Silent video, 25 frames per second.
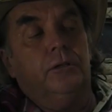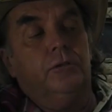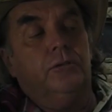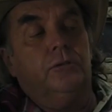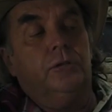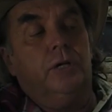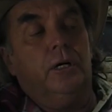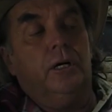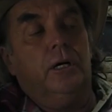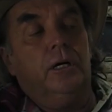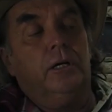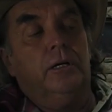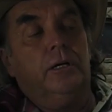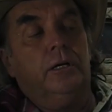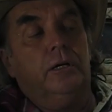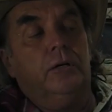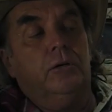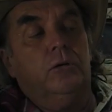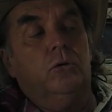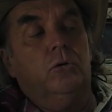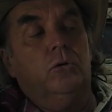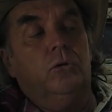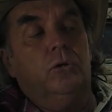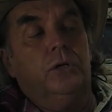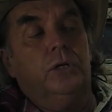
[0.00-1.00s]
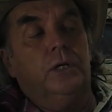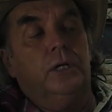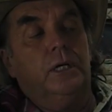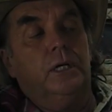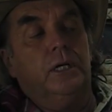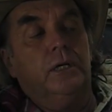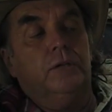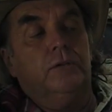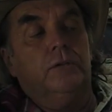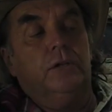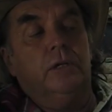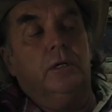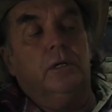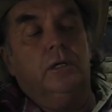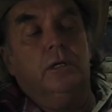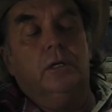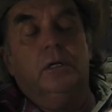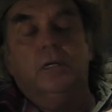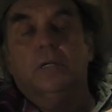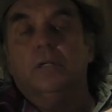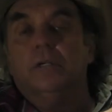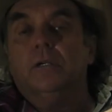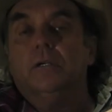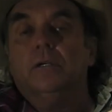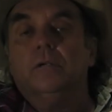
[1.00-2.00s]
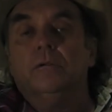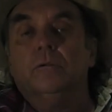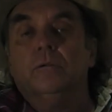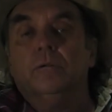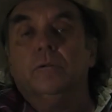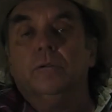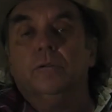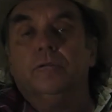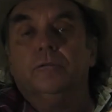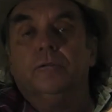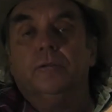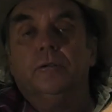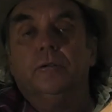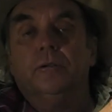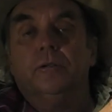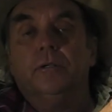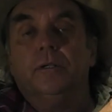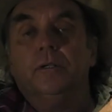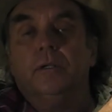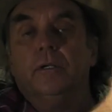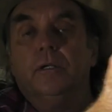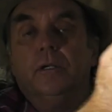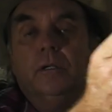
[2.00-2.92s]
shoulder or the edge and you can always find it